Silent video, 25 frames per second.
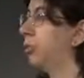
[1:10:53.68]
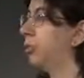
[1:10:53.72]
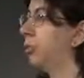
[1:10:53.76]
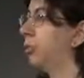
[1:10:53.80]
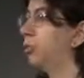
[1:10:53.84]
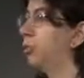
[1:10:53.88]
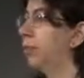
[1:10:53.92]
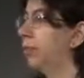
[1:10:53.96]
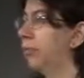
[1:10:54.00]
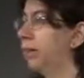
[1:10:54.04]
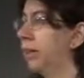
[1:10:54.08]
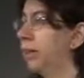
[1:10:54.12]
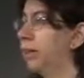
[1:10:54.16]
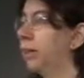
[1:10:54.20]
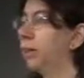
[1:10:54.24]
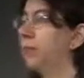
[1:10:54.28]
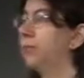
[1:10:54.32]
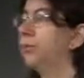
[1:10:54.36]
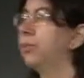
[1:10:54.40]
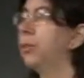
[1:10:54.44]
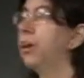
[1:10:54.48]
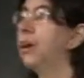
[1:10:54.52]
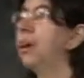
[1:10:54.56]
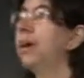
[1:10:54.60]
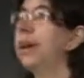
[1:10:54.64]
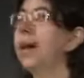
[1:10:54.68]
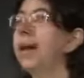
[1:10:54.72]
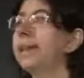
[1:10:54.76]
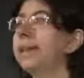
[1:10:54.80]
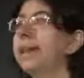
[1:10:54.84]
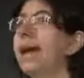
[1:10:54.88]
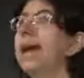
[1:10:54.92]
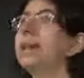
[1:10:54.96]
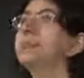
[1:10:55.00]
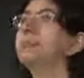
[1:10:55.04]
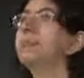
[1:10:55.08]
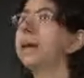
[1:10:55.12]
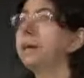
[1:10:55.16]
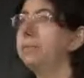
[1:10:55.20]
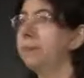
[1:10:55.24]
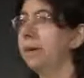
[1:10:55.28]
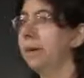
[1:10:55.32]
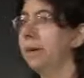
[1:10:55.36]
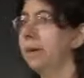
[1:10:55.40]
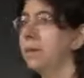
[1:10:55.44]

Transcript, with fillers: derivative, and that may be